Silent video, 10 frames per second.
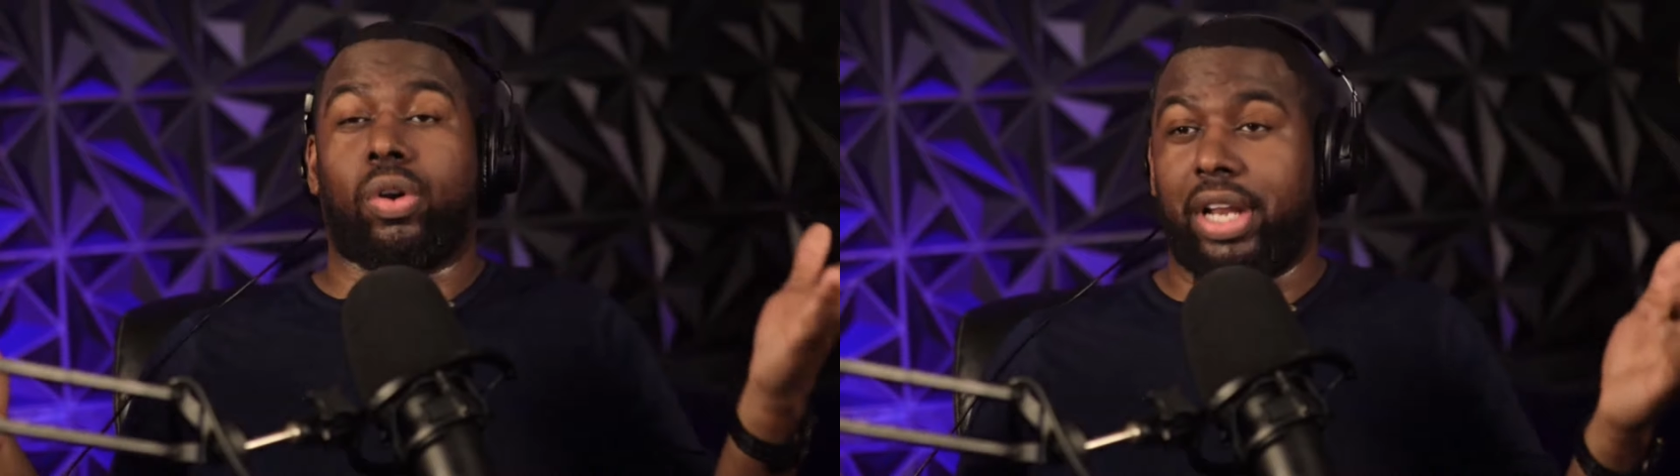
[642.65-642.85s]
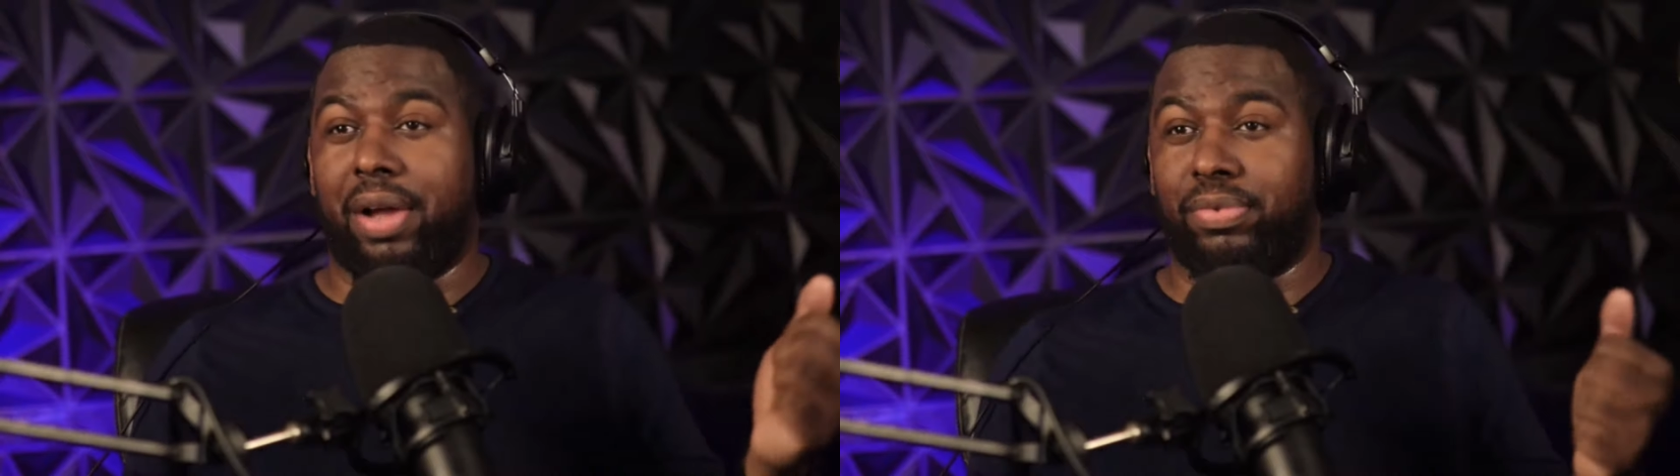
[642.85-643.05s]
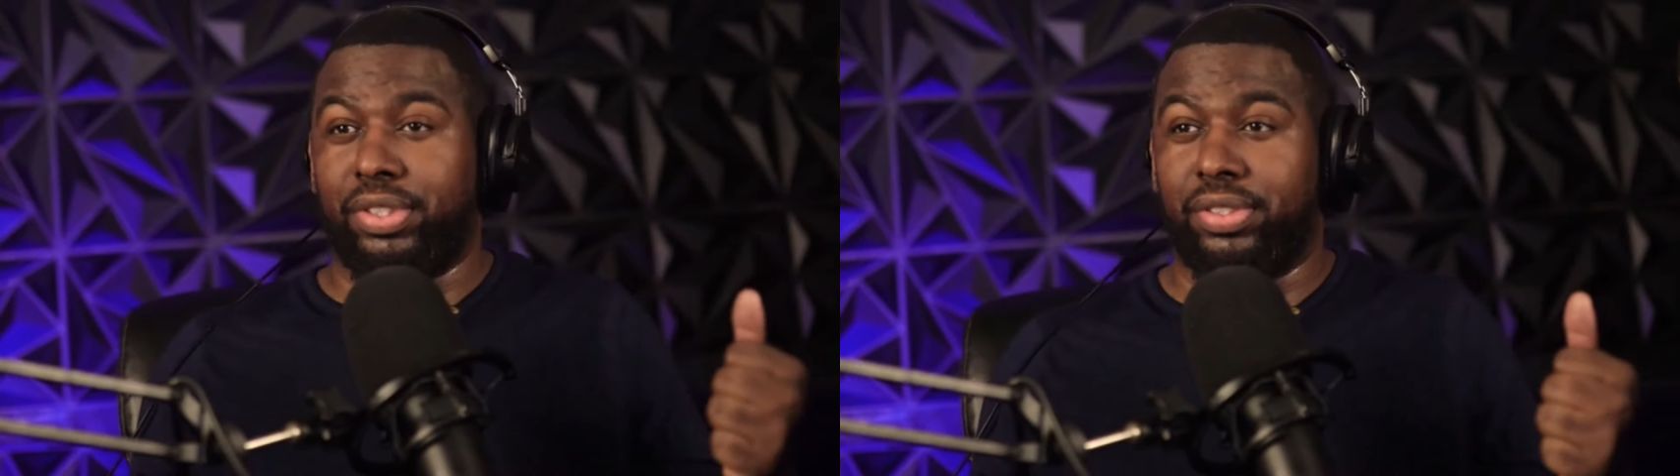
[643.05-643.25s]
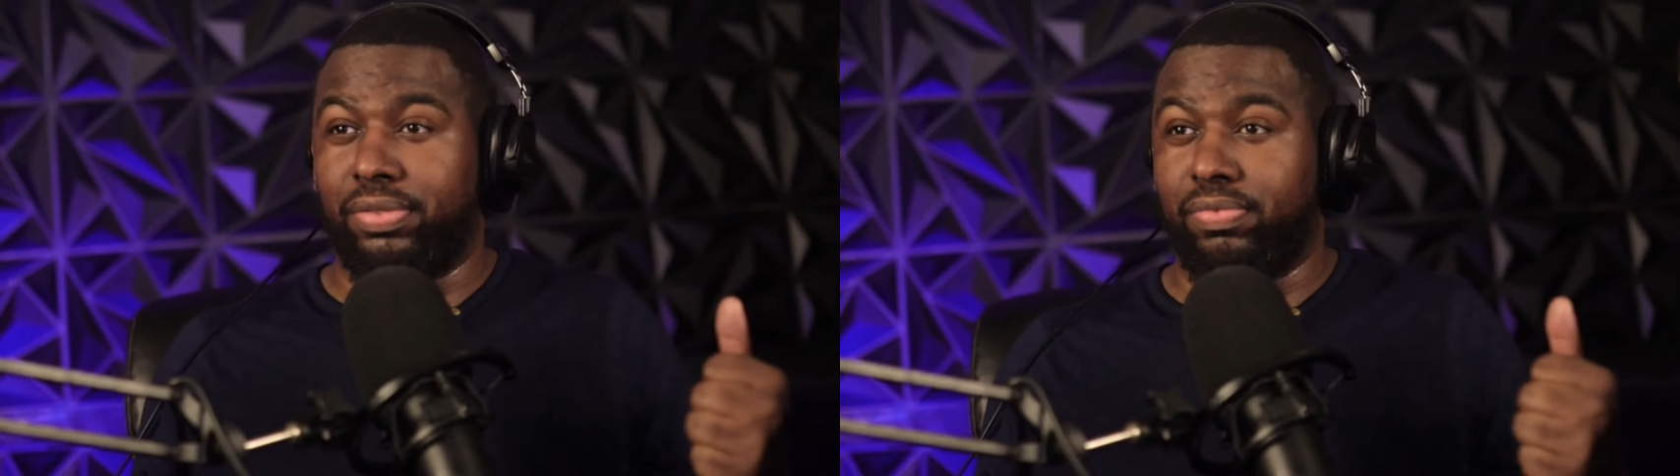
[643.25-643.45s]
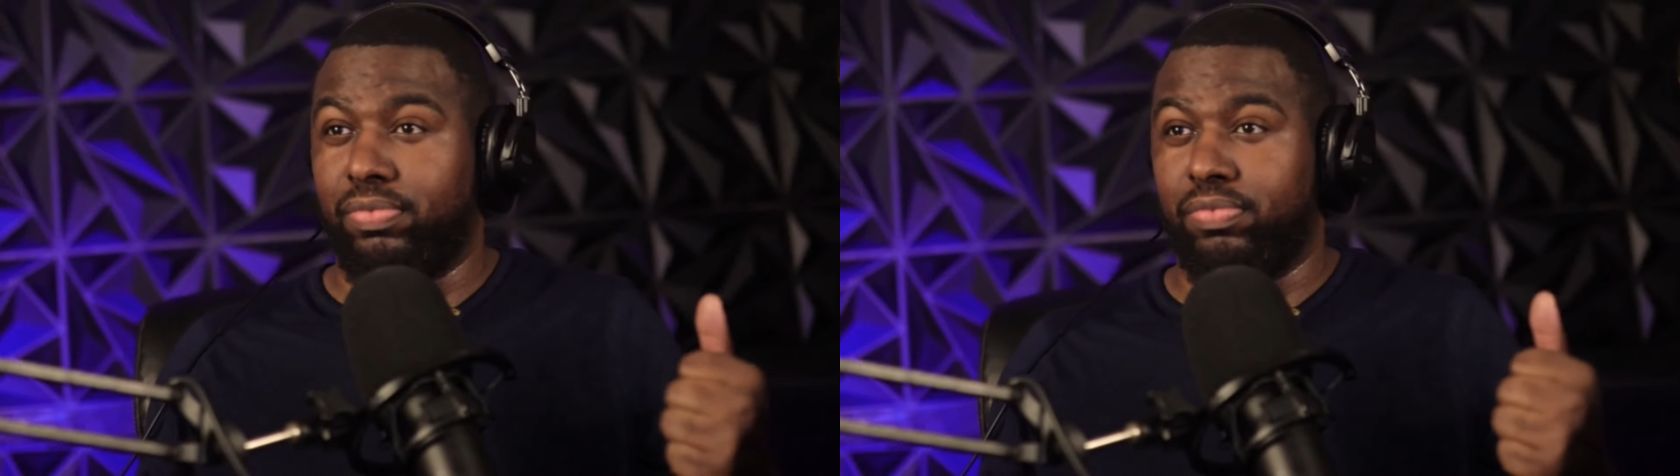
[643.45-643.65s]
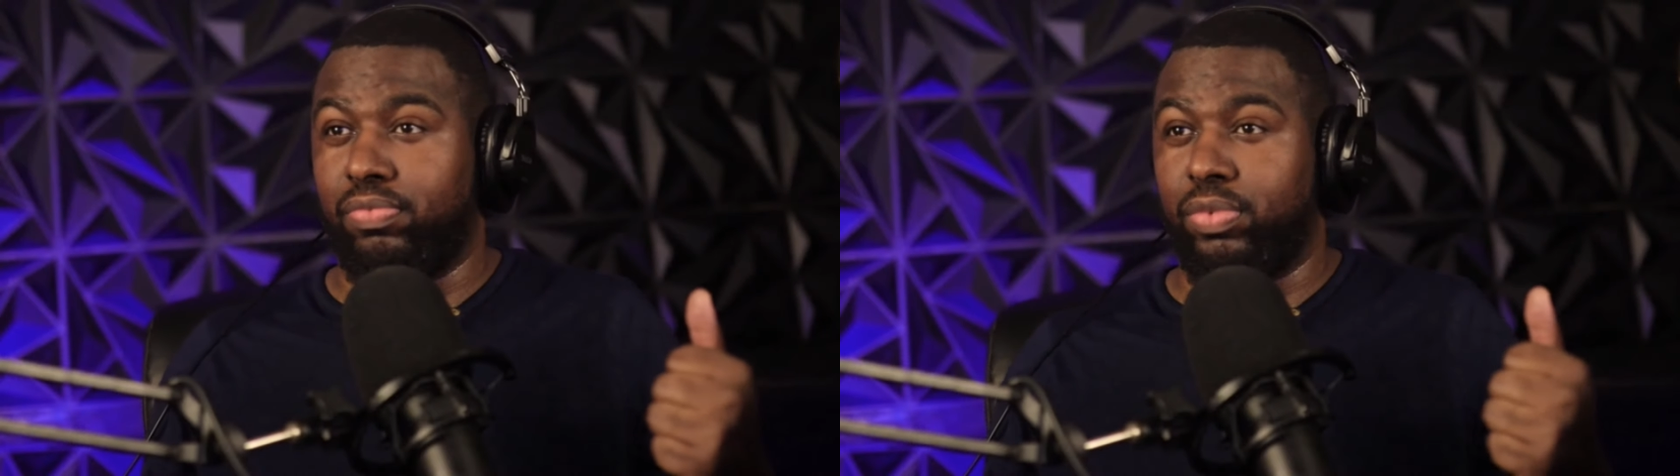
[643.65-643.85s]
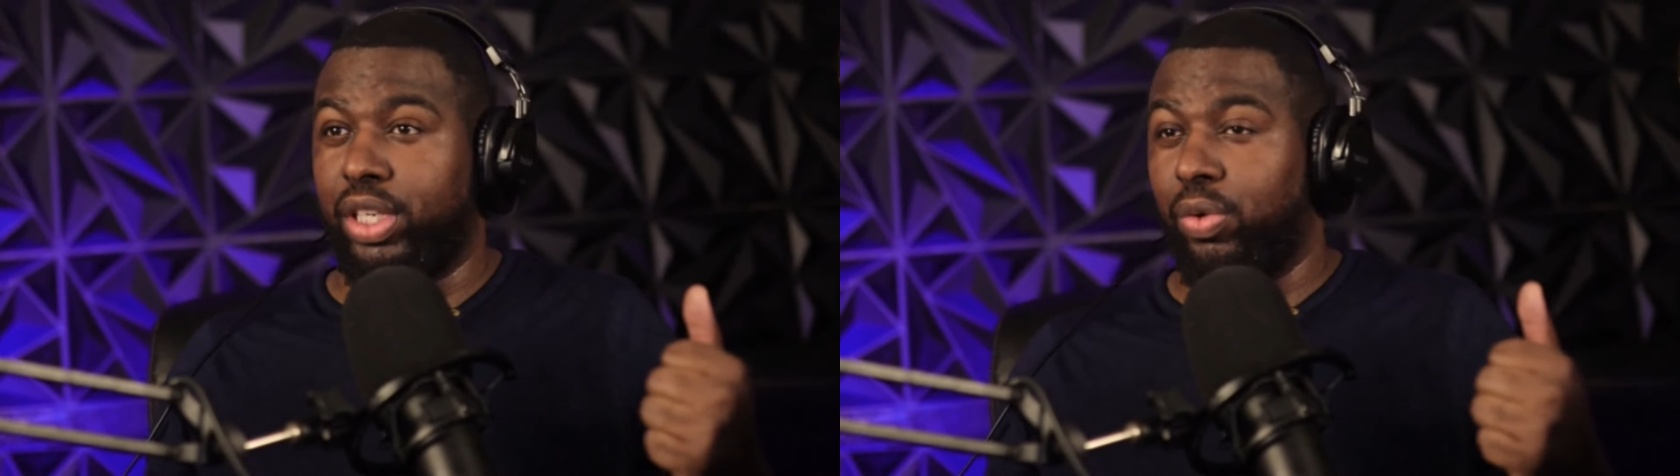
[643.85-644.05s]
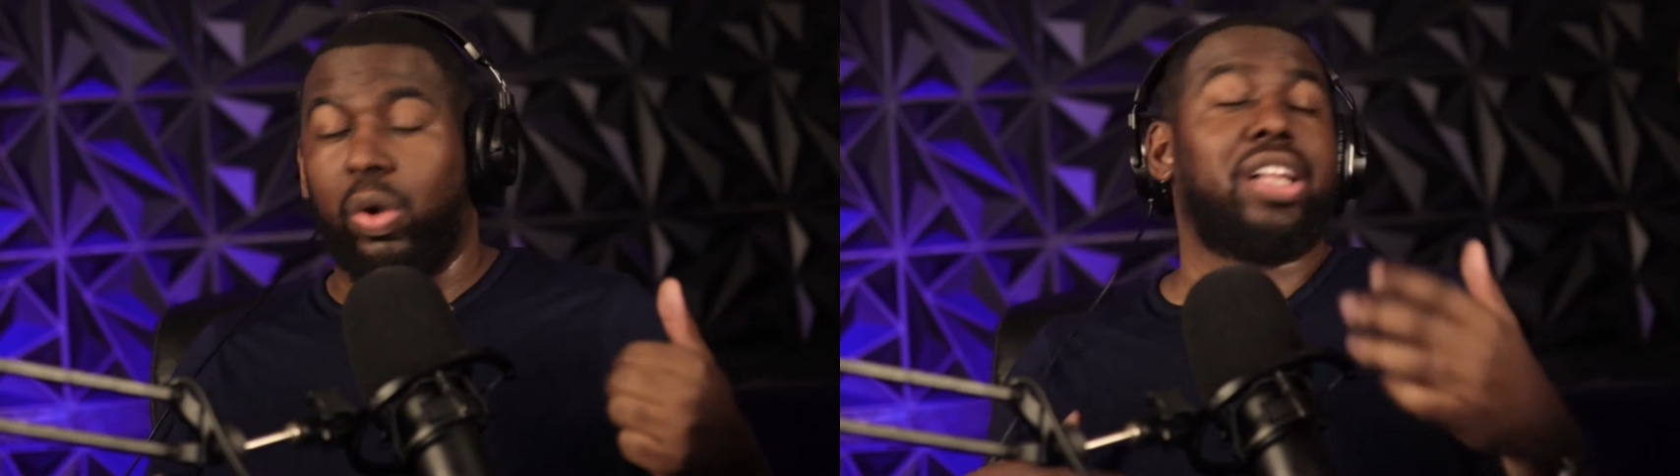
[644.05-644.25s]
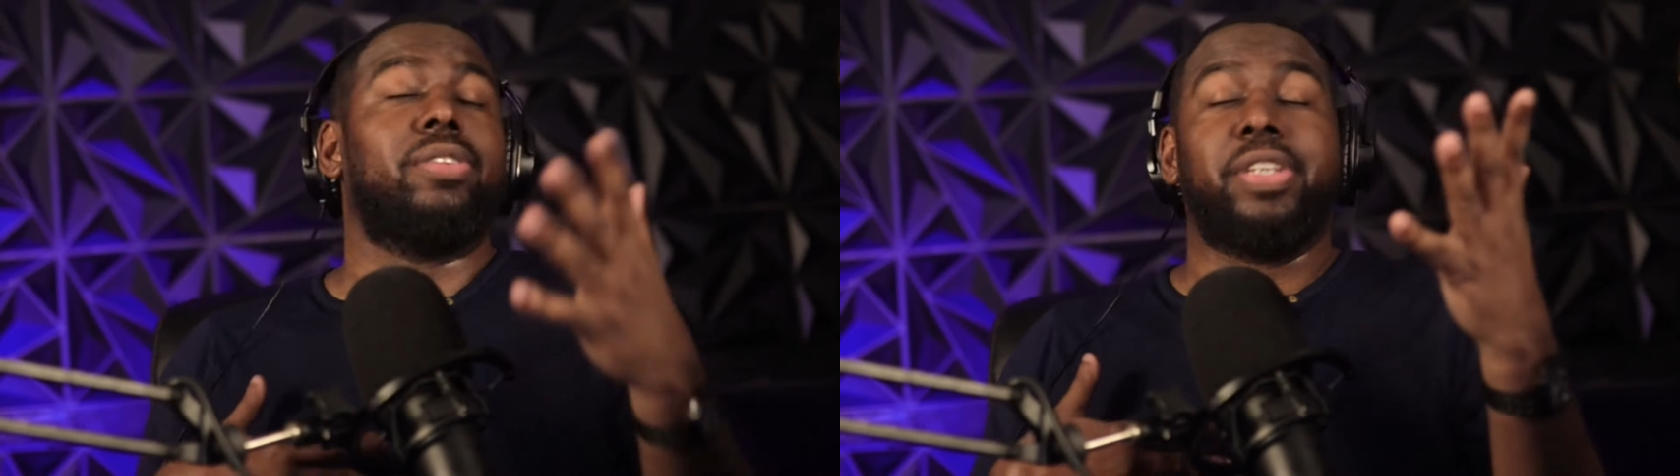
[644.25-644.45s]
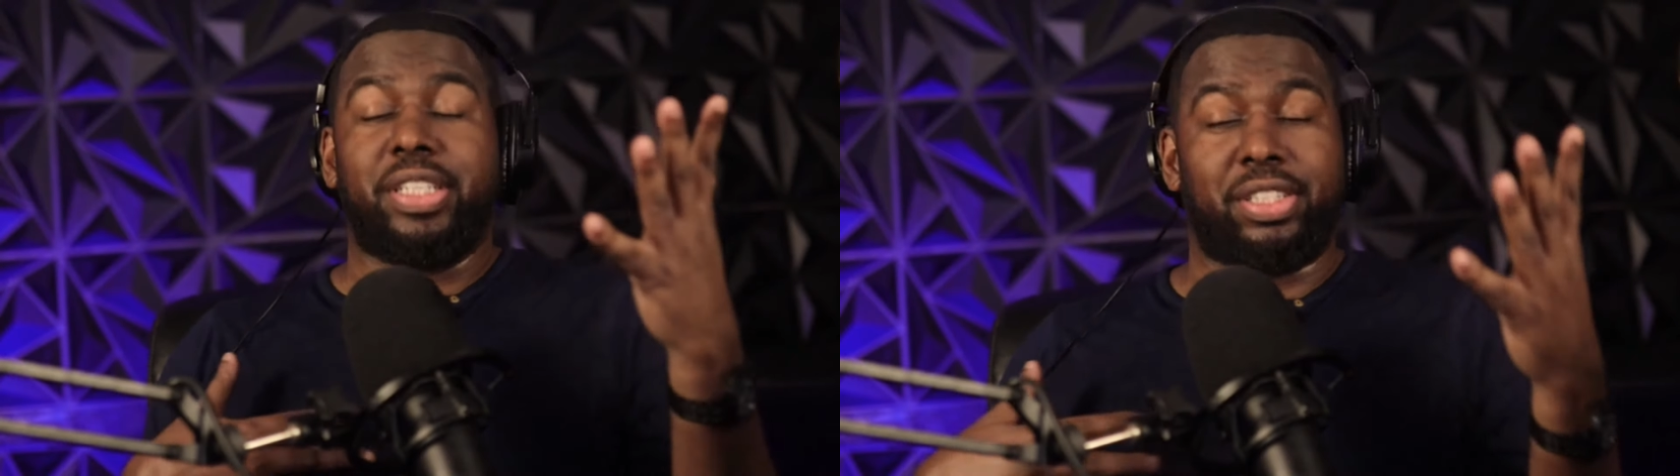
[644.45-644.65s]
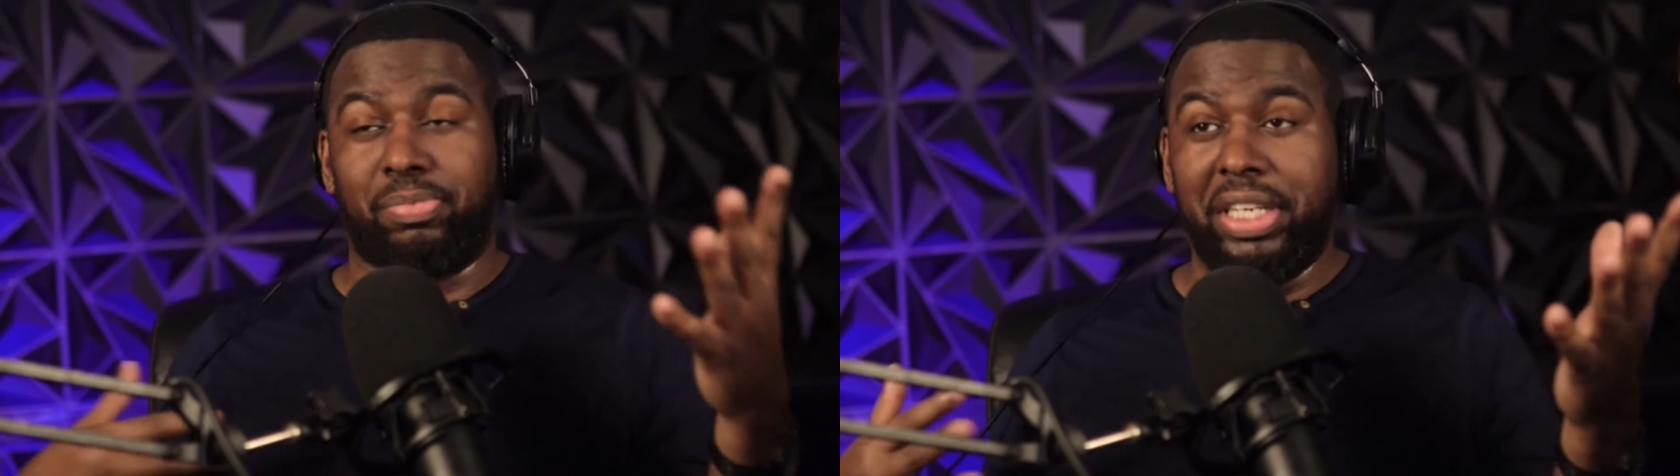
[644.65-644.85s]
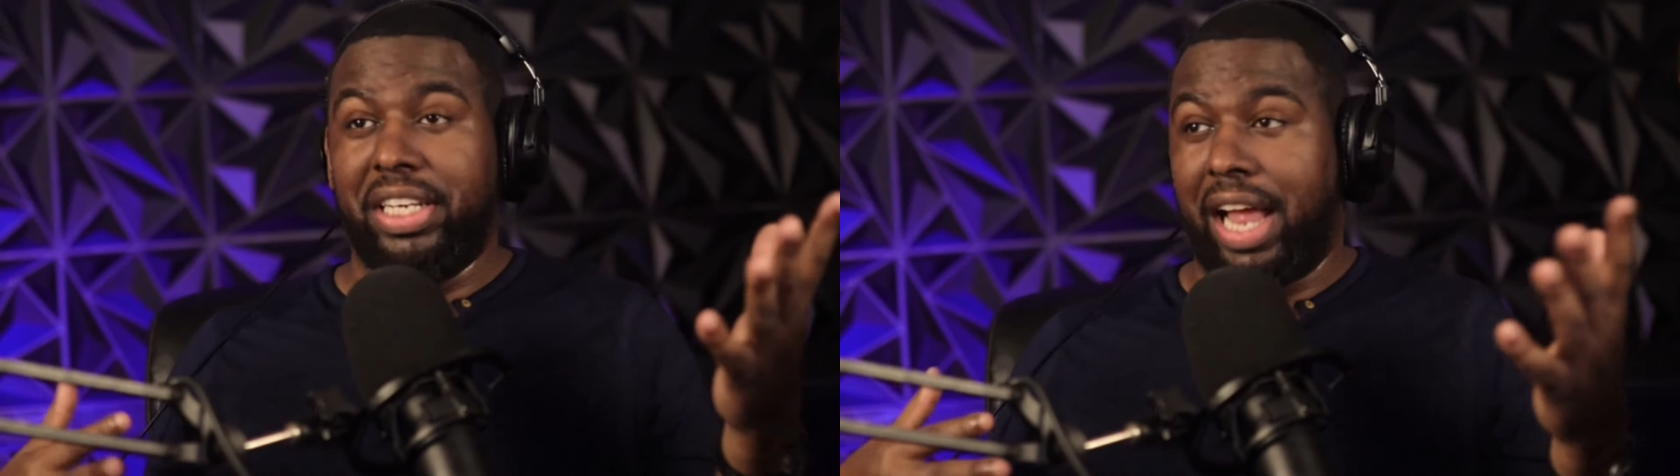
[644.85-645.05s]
That was irrelevant to me.